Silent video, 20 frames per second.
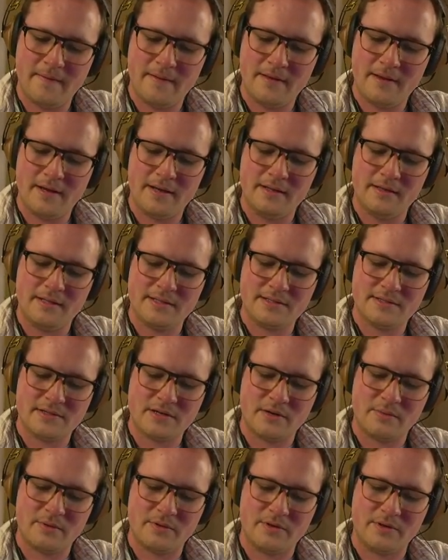And let's
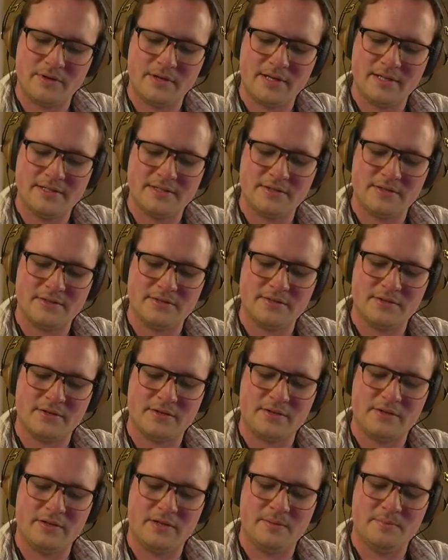start with our nice little
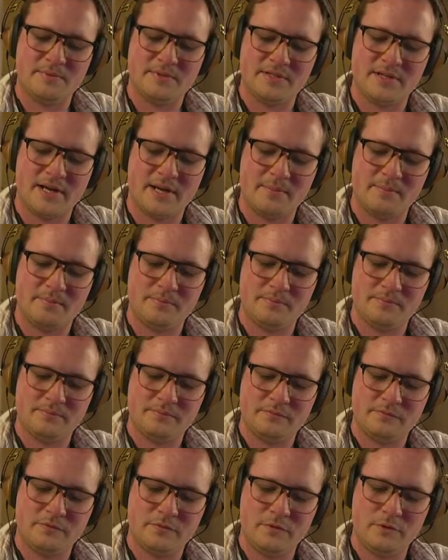circle up top.
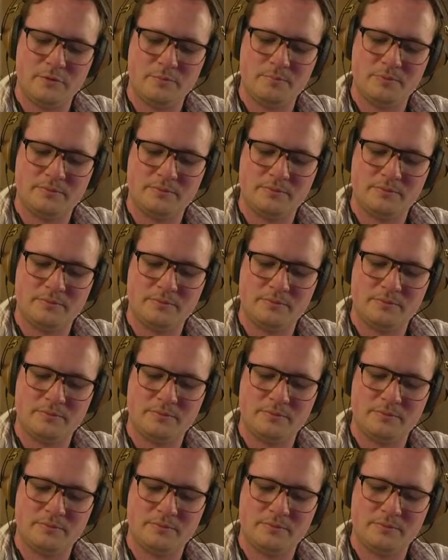Boop.